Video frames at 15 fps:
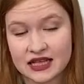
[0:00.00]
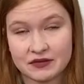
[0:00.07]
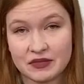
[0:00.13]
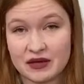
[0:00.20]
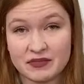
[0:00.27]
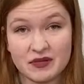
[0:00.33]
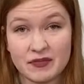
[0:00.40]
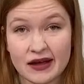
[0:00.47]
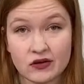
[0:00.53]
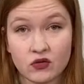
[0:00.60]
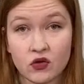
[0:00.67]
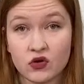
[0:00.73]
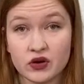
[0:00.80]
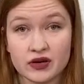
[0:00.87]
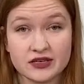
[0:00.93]
like maybe
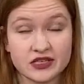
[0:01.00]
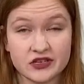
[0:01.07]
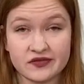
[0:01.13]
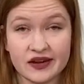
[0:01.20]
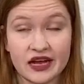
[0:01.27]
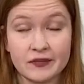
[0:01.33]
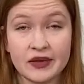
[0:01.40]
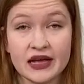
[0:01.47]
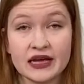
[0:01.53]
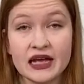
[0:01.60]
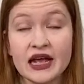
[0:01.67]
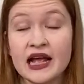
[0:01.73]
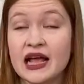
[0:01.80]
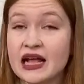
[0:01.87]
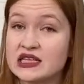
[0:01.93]
metal or ceramic,